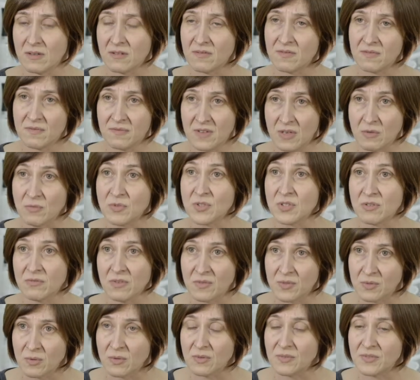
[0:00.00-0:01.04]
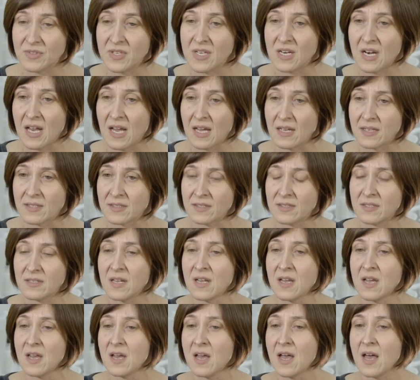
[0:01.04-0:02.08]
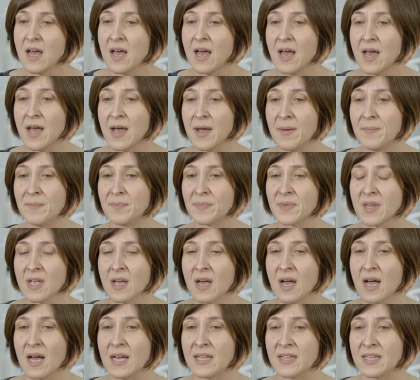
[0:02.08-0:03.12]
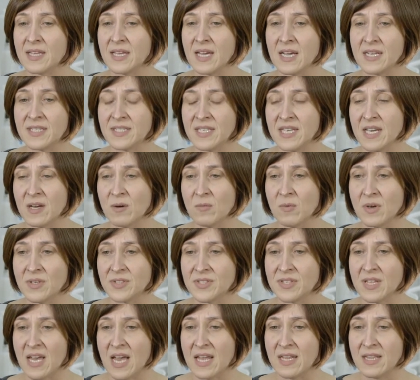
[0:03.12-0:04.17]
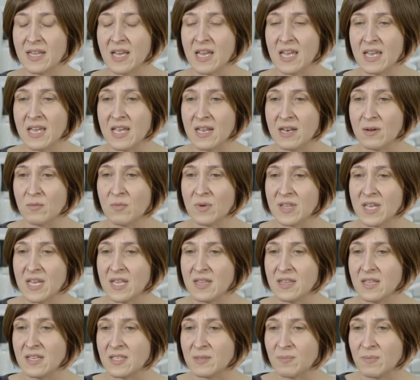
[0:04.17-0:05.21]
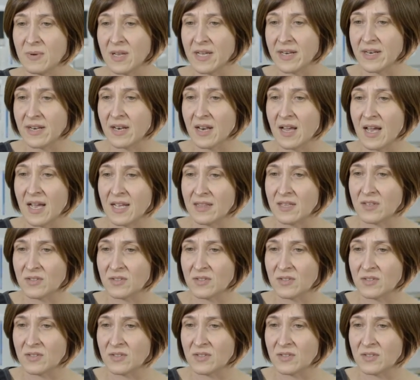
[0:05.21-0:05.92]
the future of Swansea glass. And the idea was then that within this bloodline,